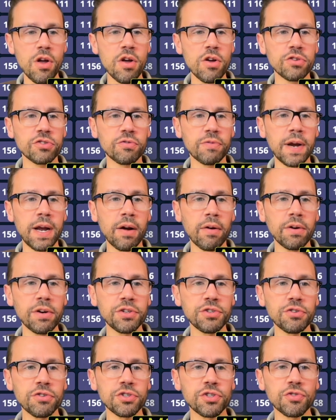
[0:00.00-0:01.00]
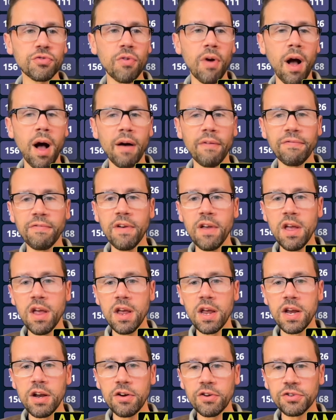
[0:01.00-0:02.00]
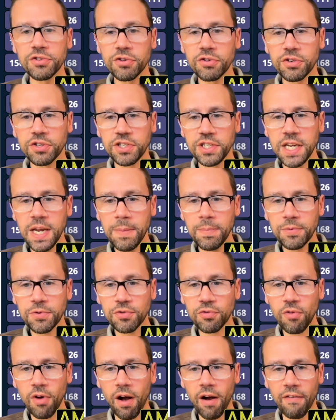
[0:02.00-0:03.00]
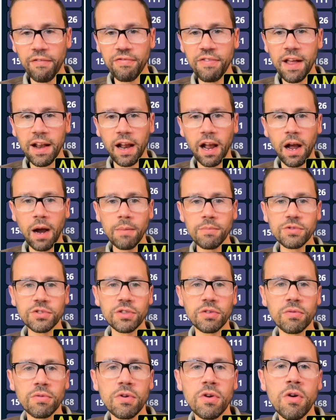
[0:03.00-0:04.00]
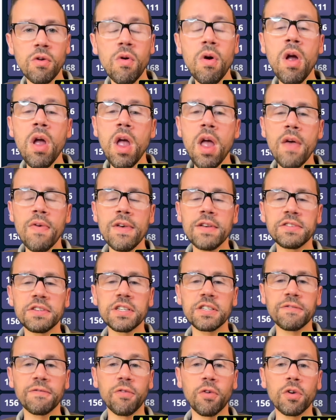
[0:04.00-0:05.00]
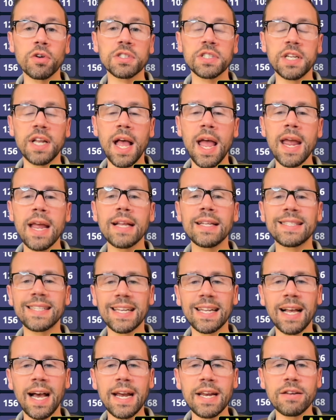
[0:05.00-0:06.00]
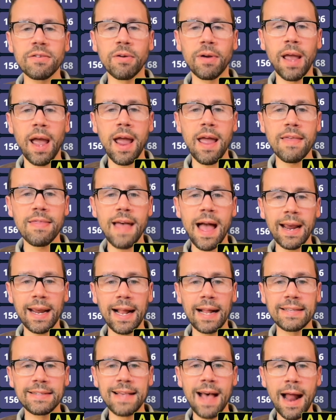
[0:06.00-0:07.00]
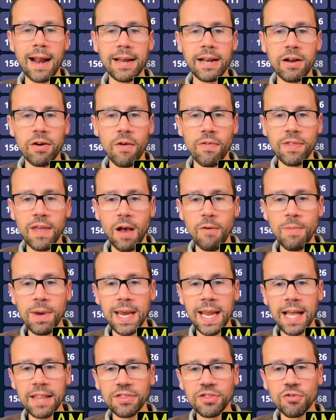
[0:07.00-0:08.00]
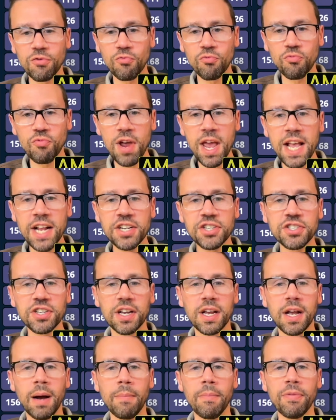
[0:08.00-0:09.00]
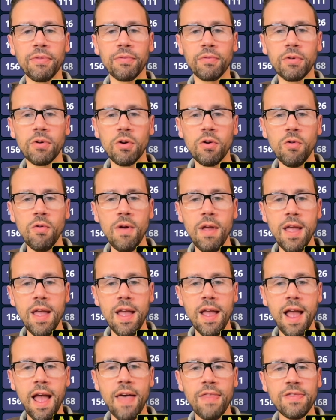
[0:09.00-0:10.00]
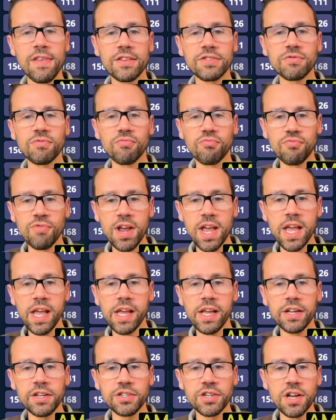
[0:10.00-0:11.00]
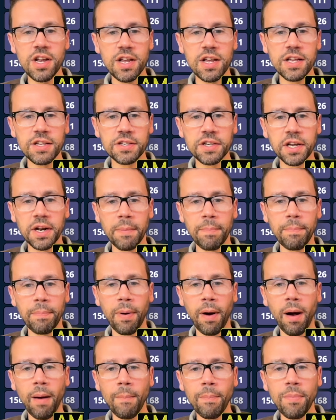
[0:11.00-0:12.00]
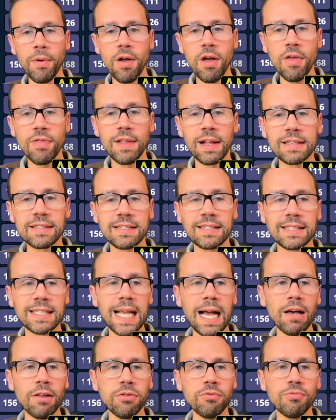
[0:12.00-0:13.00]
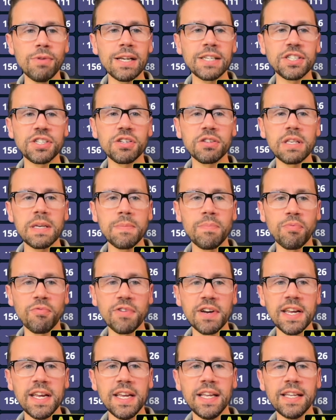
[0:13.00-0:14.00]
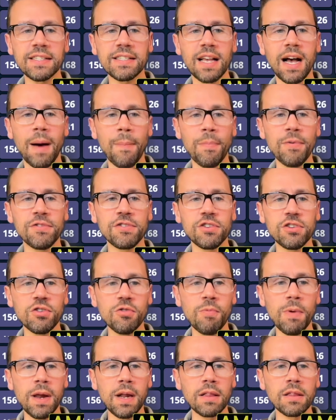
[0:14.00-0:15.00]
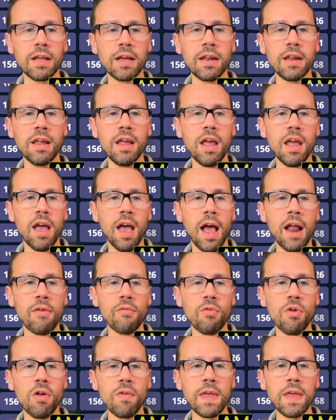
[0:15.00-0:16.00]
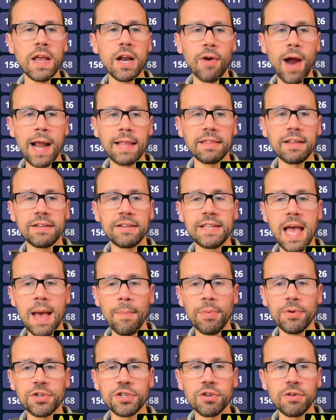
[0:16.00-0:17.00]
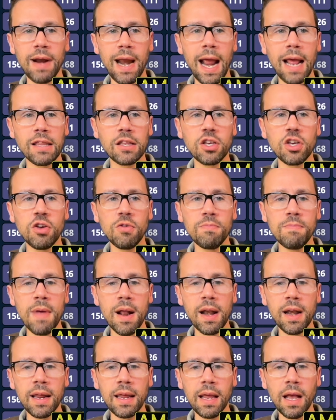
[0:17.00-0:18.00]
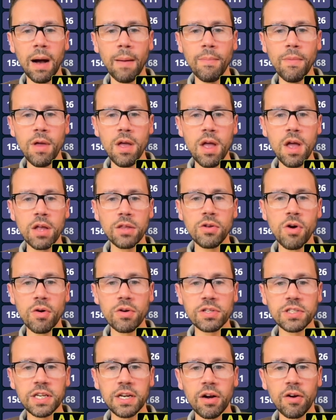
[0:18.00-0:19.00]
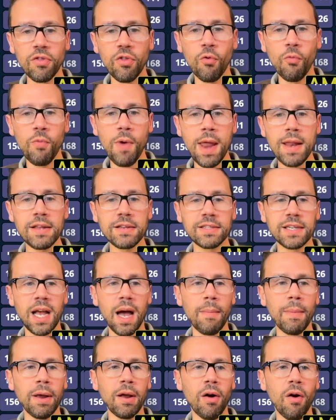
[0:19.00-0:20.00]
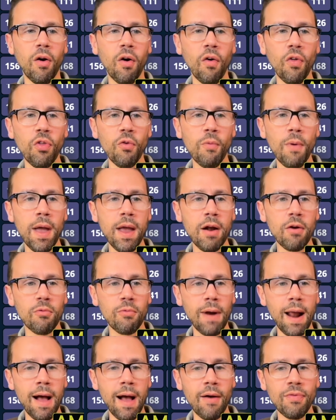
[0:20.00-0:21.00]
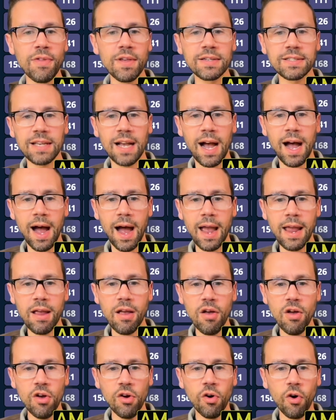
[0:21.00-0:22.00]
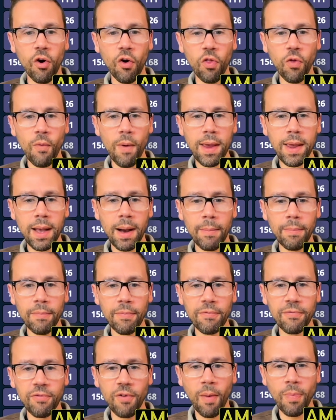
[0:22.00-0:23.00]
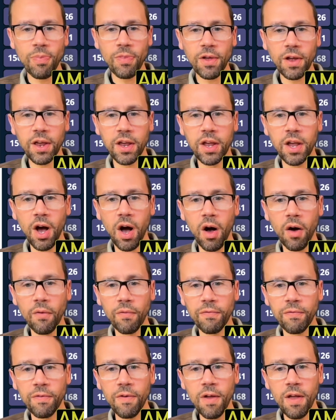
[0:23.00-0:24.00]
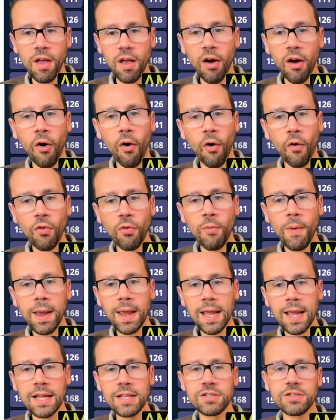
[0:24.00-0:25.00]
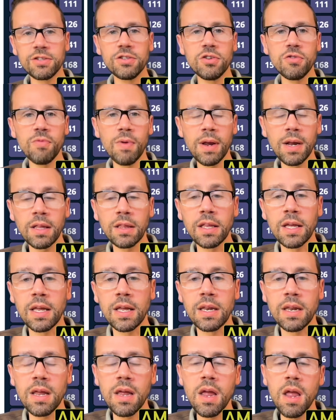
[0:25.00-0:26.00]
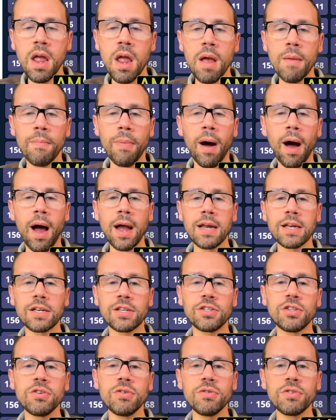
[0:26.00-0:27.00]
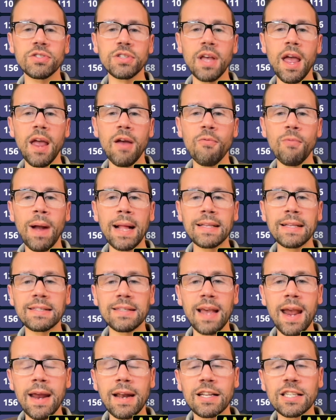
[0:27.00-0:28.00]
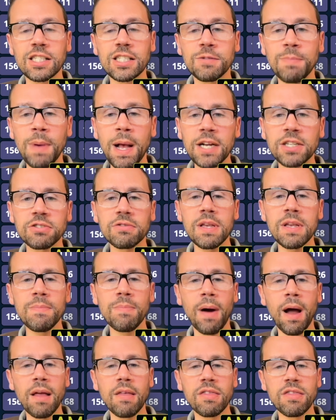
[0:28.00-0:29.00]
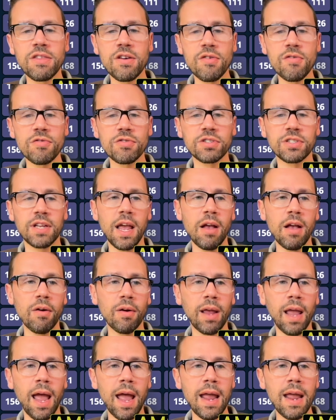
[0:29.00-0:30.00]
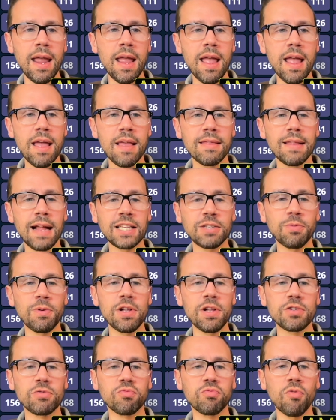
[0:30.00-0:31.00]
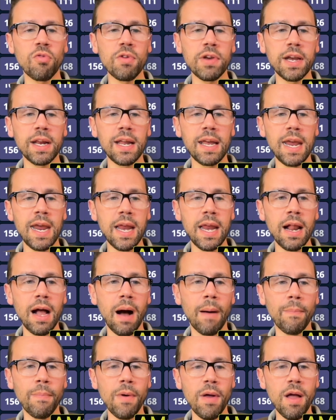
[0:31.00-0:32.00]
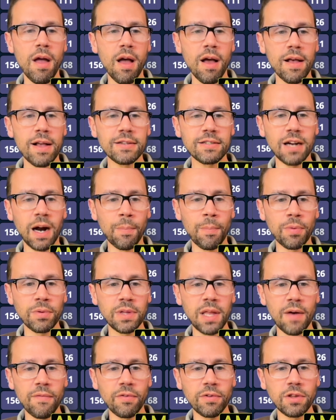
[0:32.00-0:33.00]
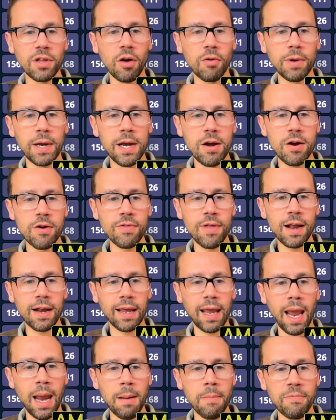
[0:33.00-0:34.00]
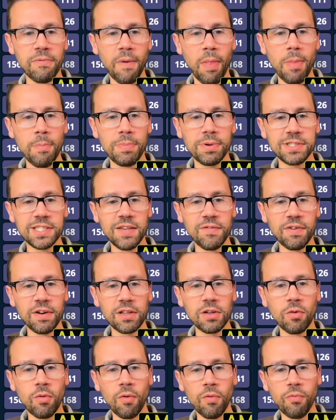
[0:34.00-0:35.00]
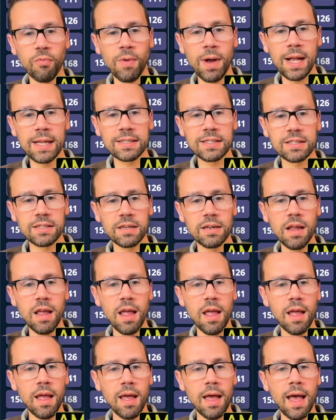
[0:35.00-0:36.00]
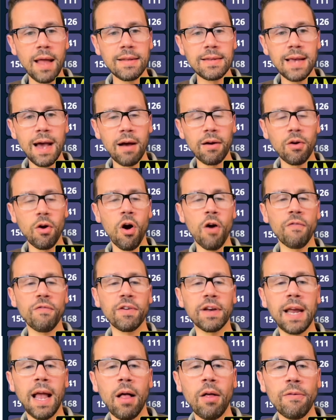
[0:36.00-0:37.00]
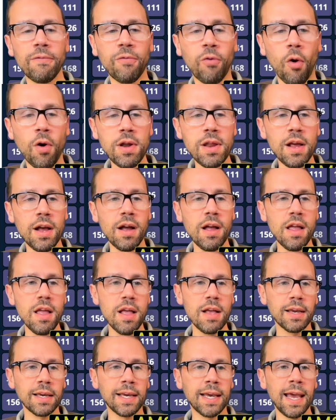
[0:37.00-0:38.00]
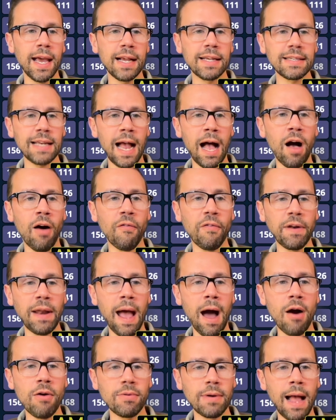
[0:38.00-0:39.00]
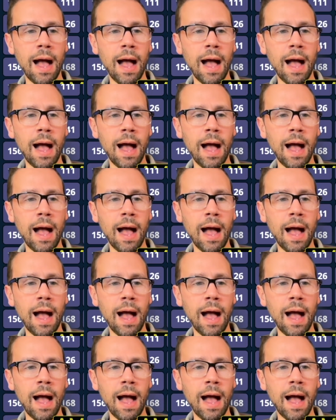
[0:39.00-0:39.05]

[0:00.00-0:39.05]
So here is your trough. Here's your deep trough that comes through. This is for today and tonight, okay? That gets out of here, and then we get the ridge to come through, and this ridge is going to pump that southwesterly breeze up into New England and really crank the temperature and the humidity up. Notice here, the wind is coming all the way around this high, all the way up from the Gulf, all the way into New England by Tuesday, Wednesday, and especially by Thursday, okay? That's when it's really going to heat up. This upper level low here that came from the Pacific Northwest and head down off of California kicks Alvin out.